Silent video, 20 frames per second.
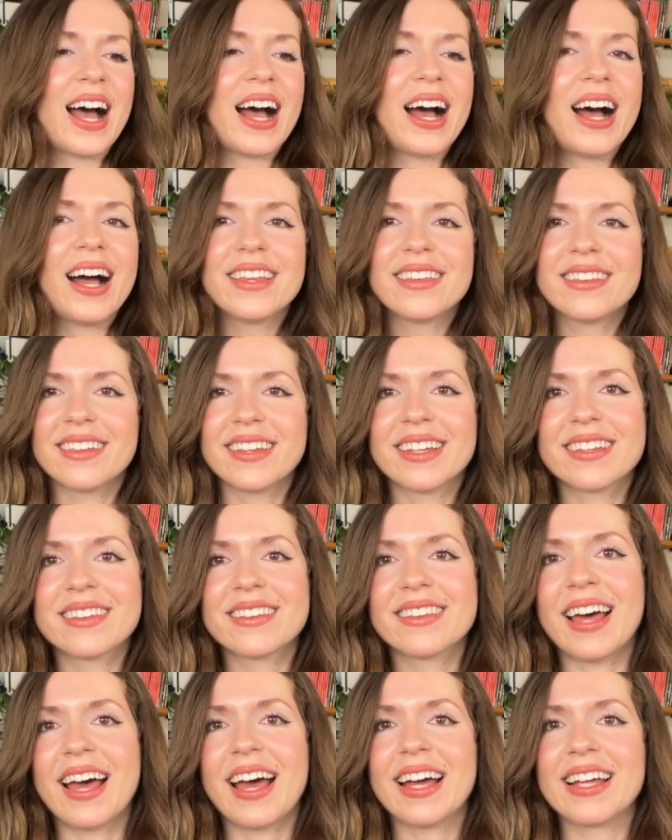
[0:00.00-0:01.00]
I think
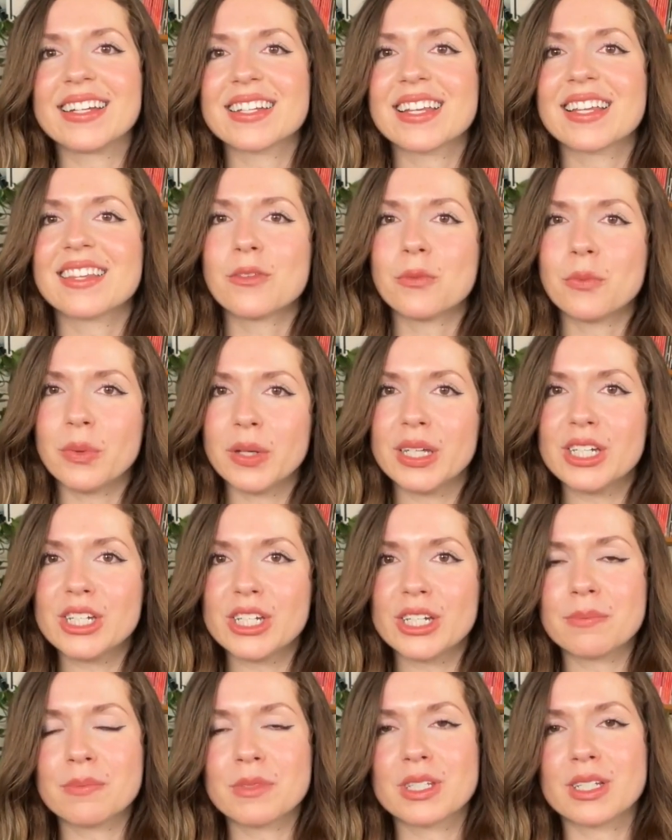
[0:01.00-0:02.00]
that
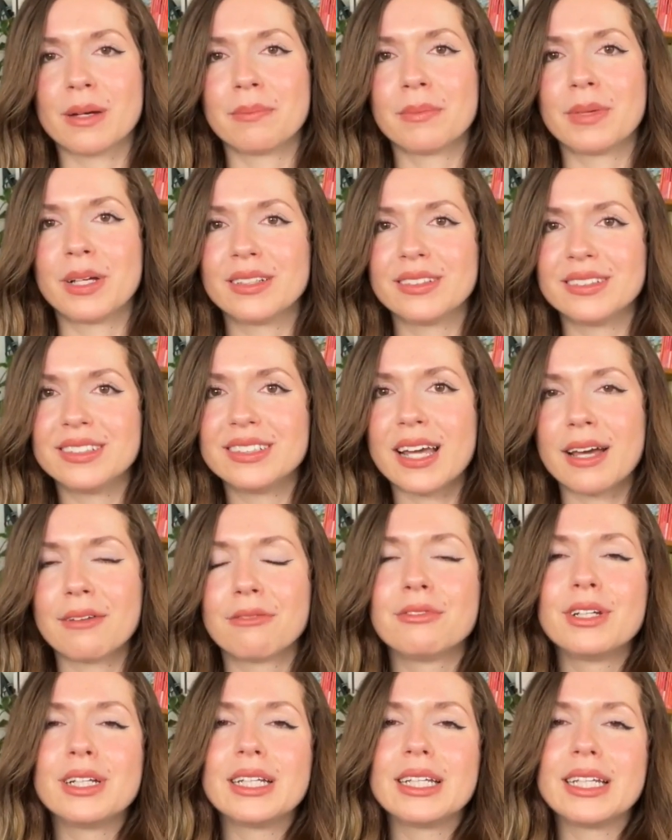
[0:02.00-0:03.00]
WeGym's dumbbell
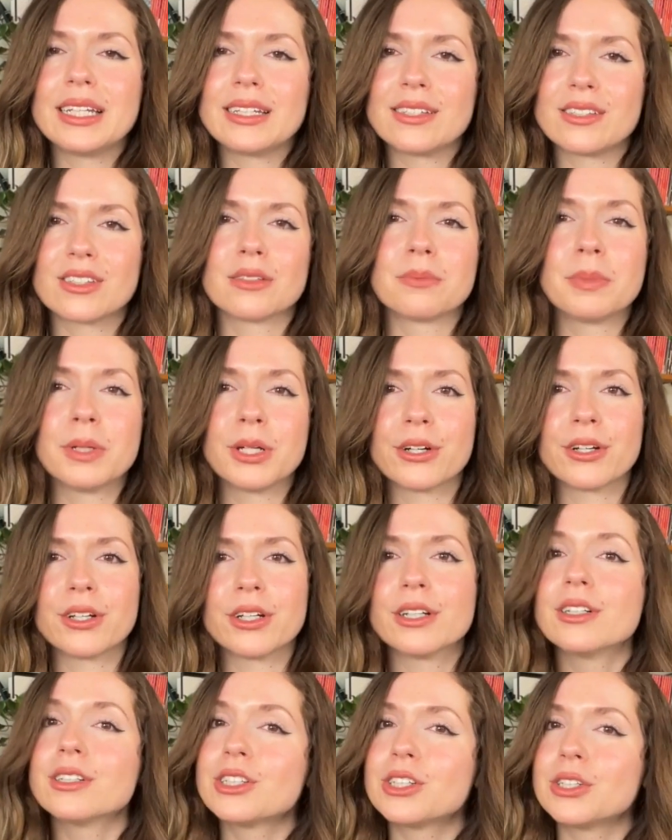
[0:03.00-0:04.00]
definitely is
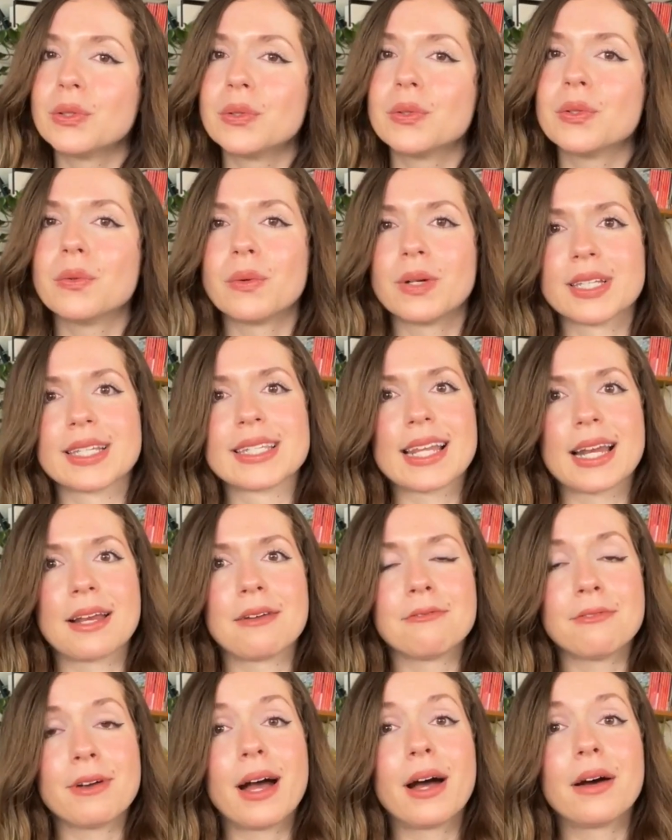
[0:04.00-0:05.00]
superior to the ones that
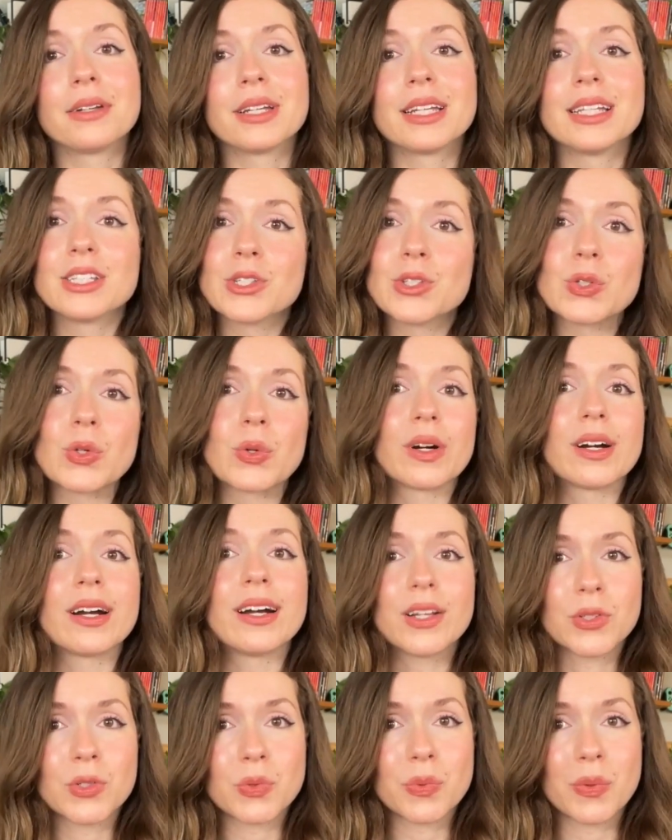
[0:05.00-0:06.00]
I've found in store
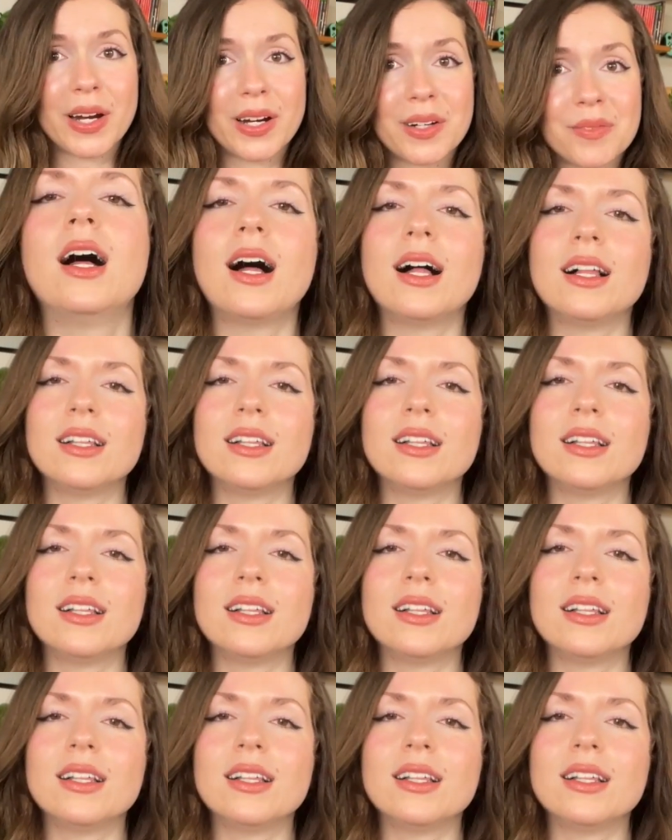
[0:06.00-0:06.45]
elsewhere.